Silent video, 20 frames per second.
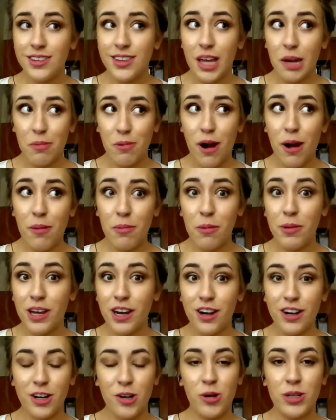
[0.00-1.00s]
they
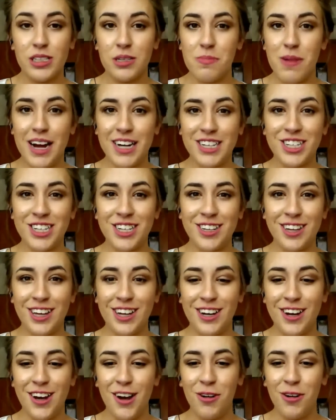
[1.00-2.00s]
probably aren't going to
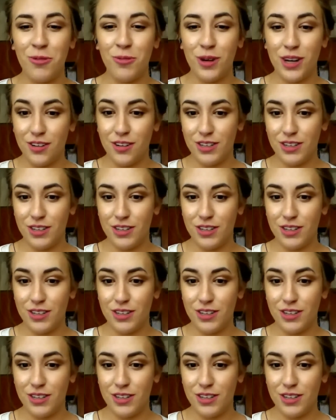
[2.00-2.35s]
magically know when